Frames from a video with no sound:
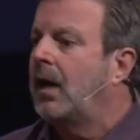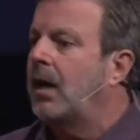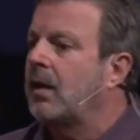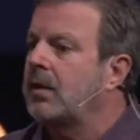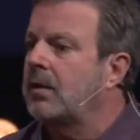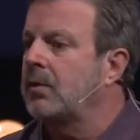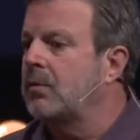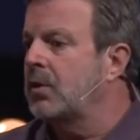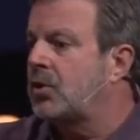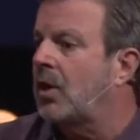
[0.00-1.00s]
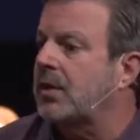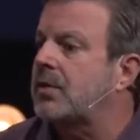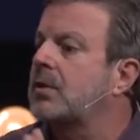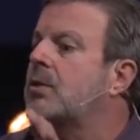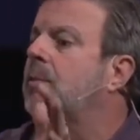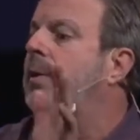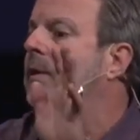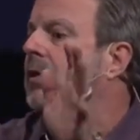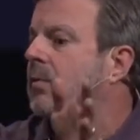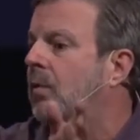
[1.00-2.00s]
The Johnsons, you
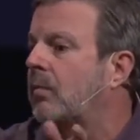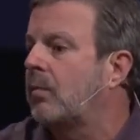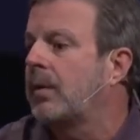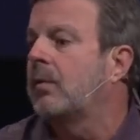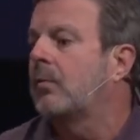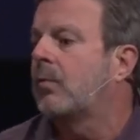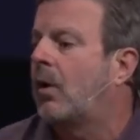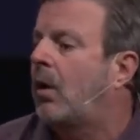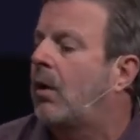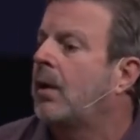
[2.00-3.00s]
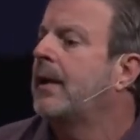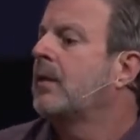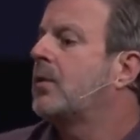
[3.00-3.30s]
repair this the wall.